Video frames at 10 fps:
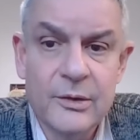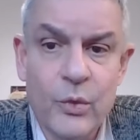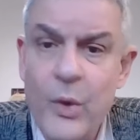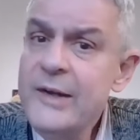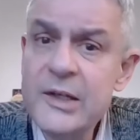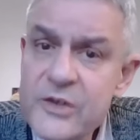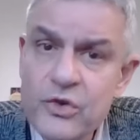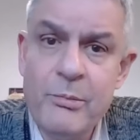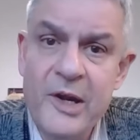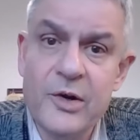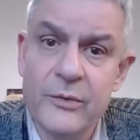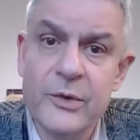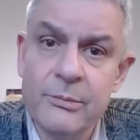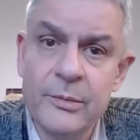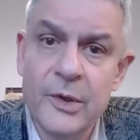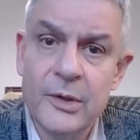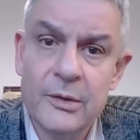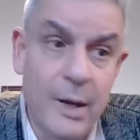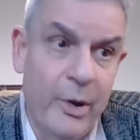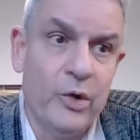Why did so many of them,
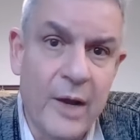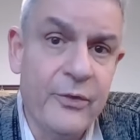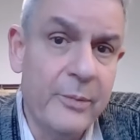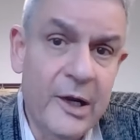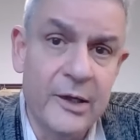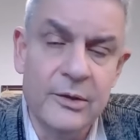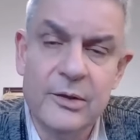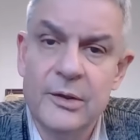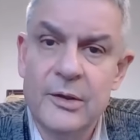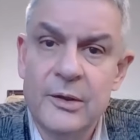about half a million,